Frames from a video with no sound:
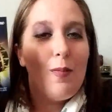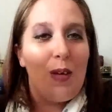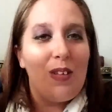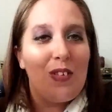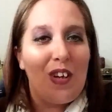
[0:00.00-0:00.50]

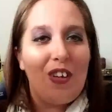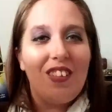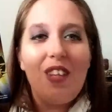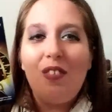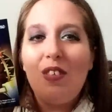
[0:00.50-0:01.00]
But
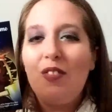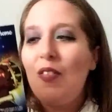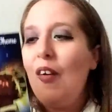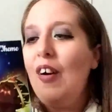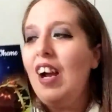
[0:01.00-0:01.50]
star-crossed lovers
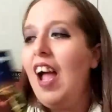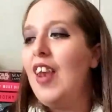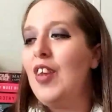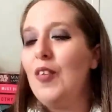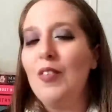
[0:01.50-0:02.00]
for
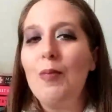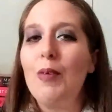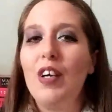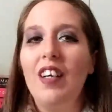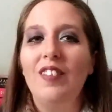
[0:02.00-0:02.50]

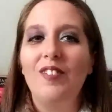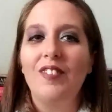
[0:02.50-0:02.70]
November.